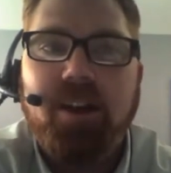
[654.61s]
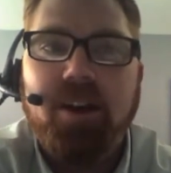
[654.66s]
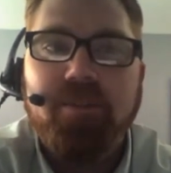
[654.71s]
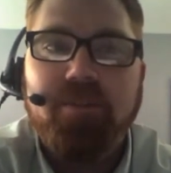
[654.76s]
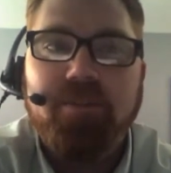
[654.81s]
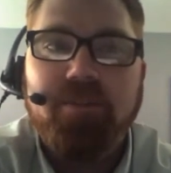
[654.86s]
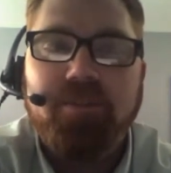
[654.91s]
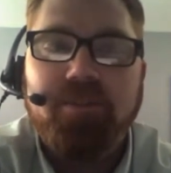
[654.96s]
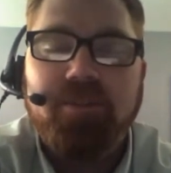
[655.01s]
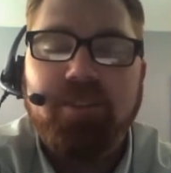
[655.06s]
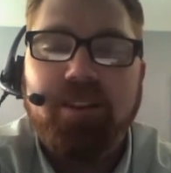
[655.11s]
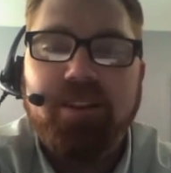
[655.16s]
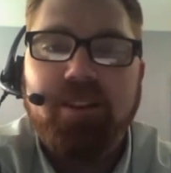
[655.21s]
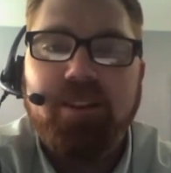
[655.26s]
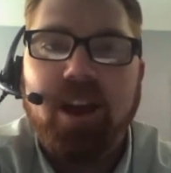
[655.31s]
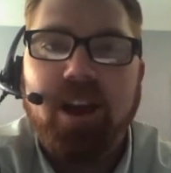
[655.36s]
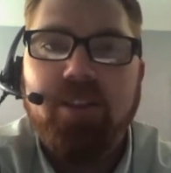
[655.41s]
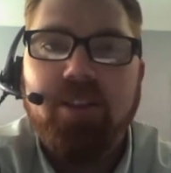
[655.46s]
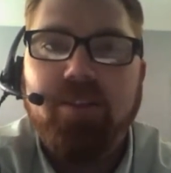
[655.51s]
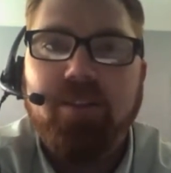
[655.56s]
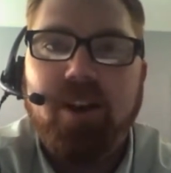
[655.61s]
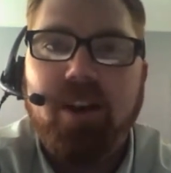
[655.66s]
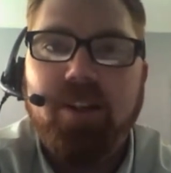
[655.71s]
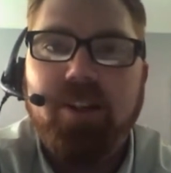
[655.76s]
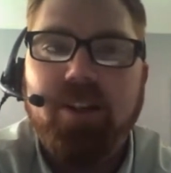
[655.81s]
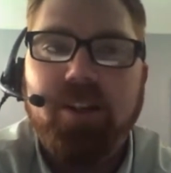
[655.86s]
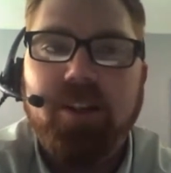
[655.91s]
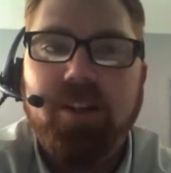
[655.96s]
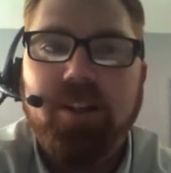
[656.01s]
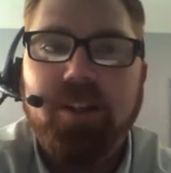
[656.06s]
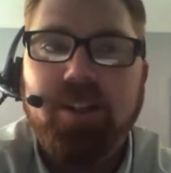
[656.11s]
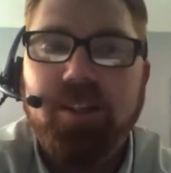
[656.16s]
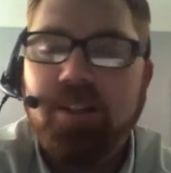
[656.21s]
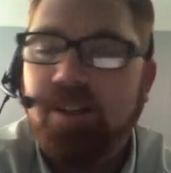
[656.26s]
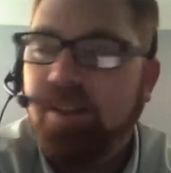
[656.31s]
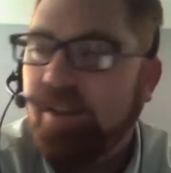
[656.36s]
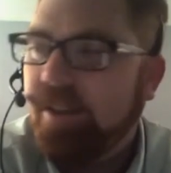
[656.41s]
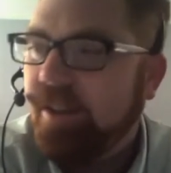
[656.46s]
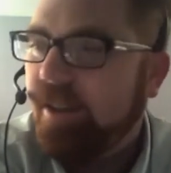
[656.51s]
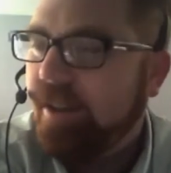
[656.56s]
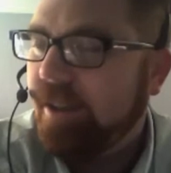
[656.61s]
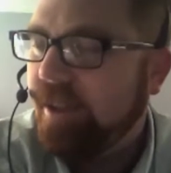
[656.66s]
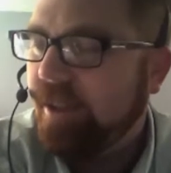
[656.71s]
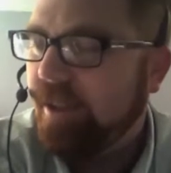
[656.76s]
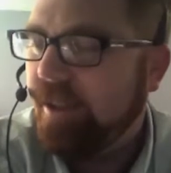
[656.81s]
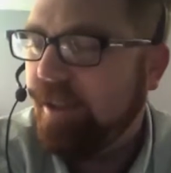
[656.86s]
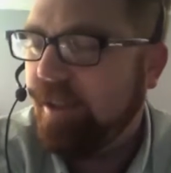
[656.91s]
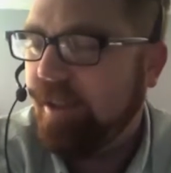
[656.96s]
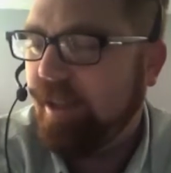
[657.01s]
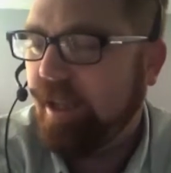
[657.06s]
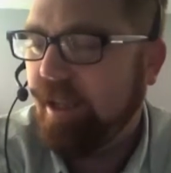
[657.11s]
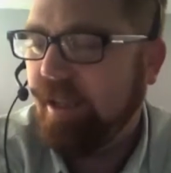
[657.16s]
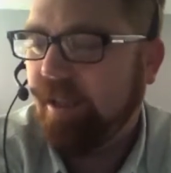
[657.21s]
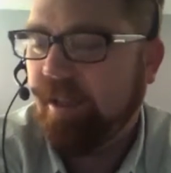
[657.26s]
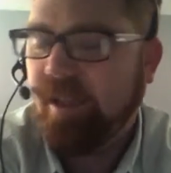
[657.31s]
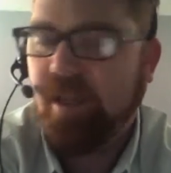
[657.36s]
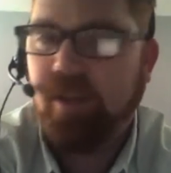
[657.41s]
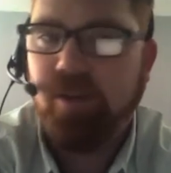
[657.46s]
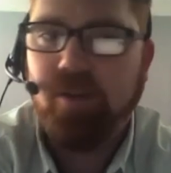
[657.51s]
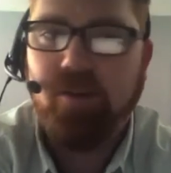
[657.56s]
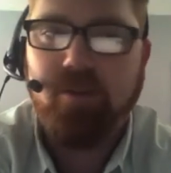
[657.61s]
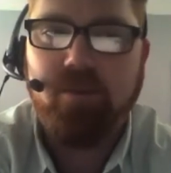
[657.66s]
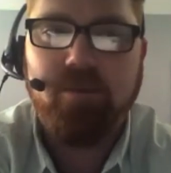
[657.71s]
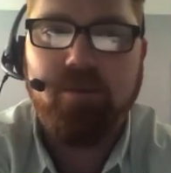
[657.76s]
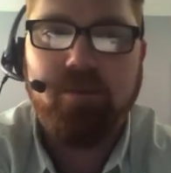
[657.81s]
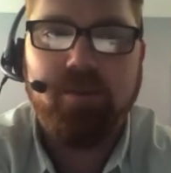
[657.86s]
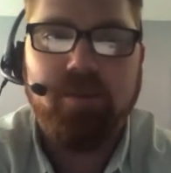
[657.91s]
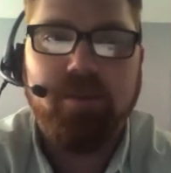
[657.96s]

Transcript: of God the Father. Th thank you.